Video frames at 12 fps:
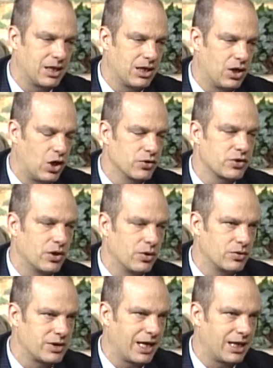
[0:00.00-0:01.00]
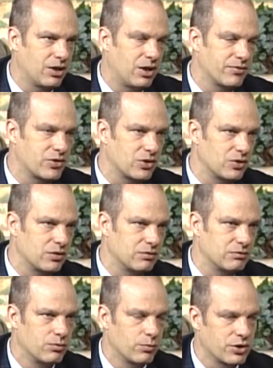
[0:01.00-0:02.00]
also taking off certain
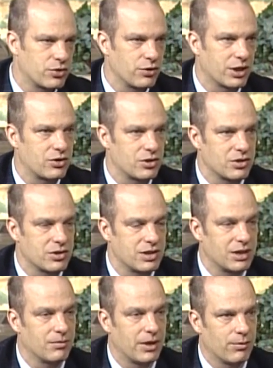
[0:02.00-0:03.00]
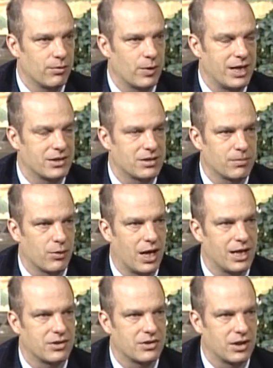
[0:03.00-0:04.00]
restrictions that raise the
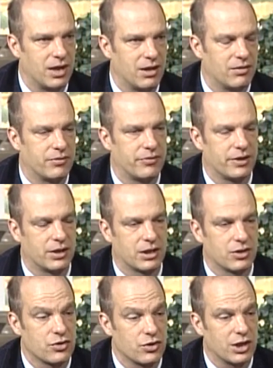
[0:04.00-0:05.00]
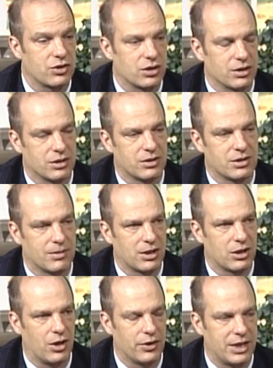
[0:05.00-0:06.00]
price of construction, something
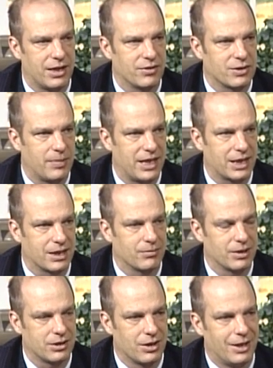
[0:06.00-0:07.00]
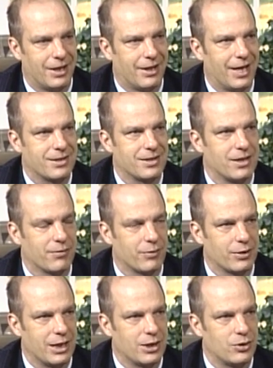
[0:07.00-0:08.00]
called Davis-Bacon. But that's a
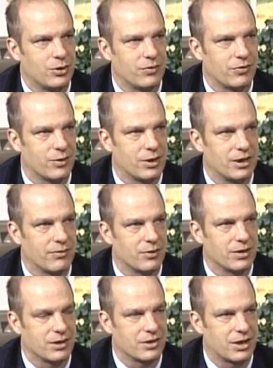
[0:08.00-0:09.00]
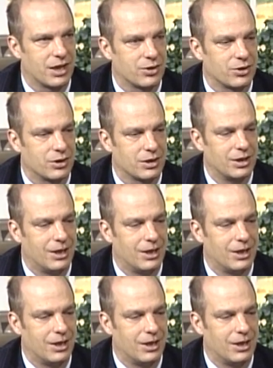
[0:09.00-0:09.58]
different issue for a different discussion.